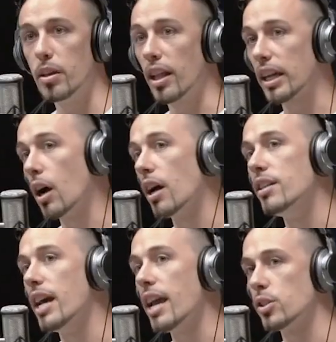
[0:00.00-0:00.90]
be like a, a
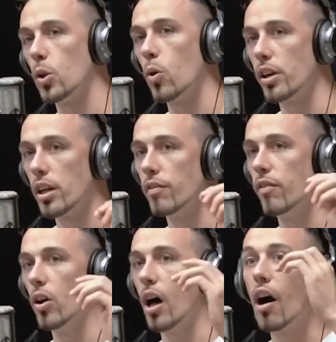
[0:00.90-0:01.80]
day story and
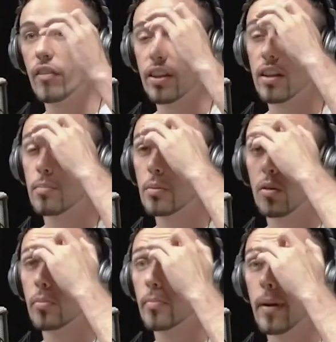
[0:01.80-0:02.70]
it'd fall off, and then people would be